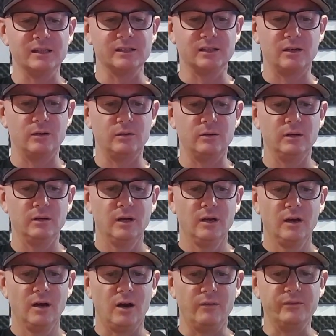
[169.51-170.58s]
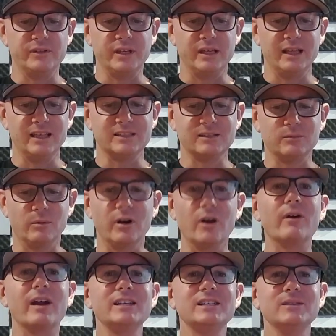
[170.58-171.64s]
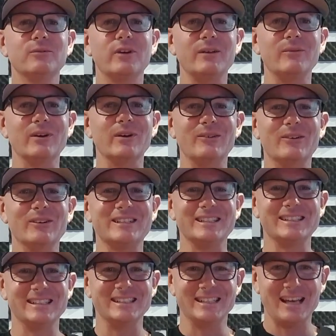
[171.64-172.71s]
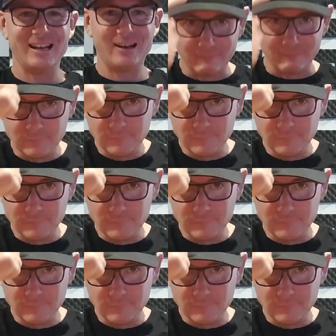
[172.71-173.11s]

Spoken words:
So obviously that's what I race in for anyone that watches the channel.